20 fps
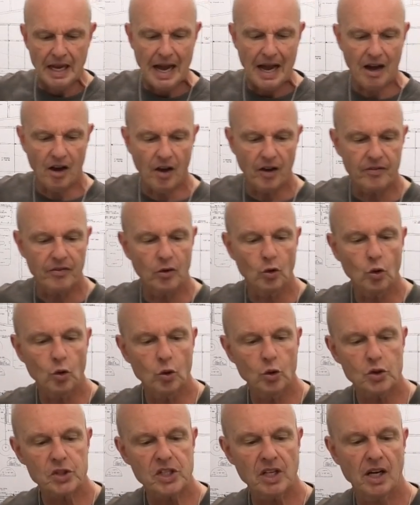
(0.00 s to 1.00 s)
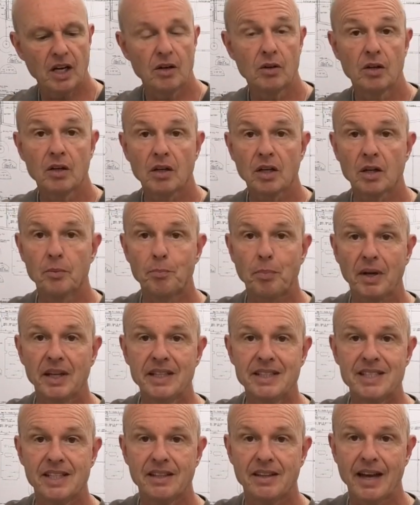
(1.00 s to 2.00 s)
I've also
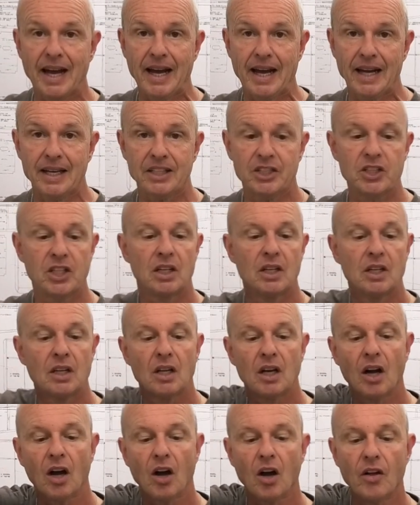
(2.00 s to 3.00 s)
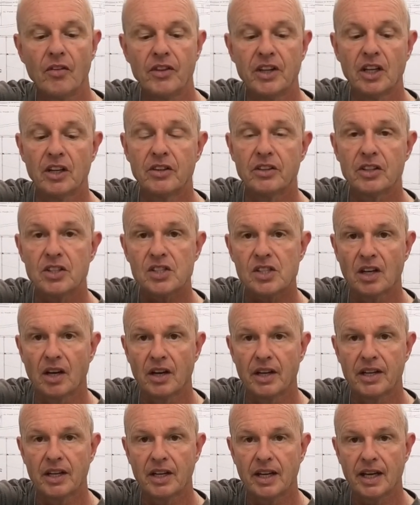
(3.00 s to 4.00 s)
completed the hatch on the
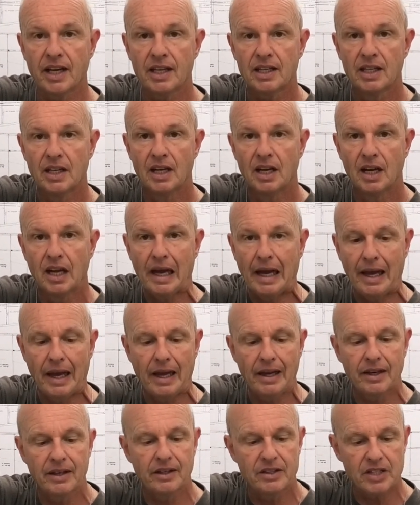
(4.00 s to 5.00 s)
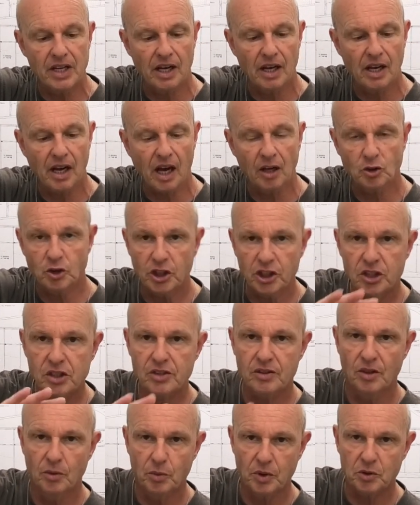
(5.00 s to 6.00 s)
underside here, and uh, I'll
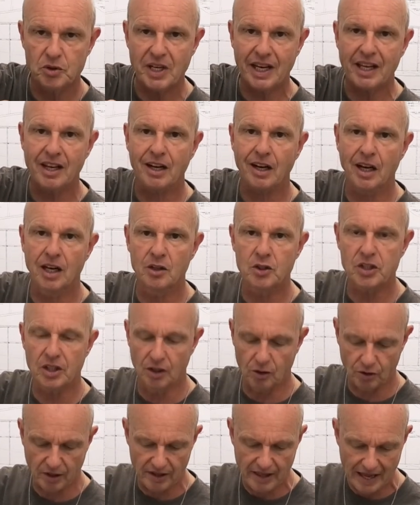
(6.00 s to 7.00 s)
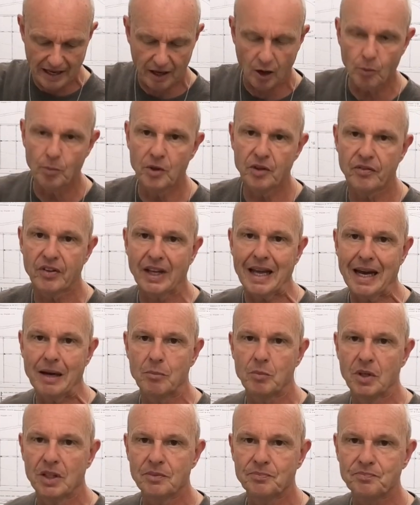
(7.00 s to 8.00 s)
just, we'll take a closer look at that. I'll move the
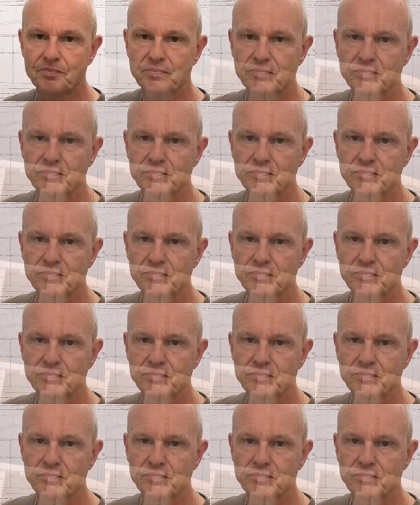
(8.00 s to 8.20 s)
camera.